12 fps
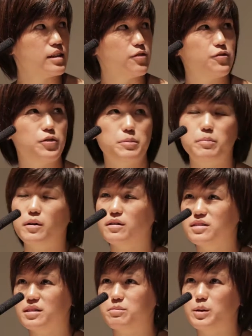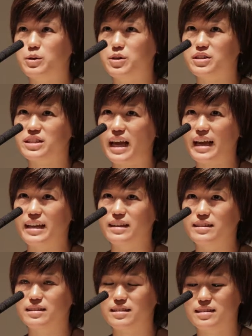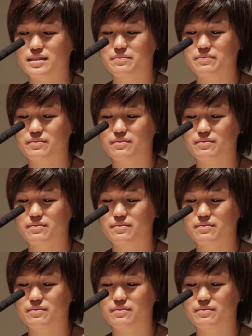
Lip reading: the football is computer science.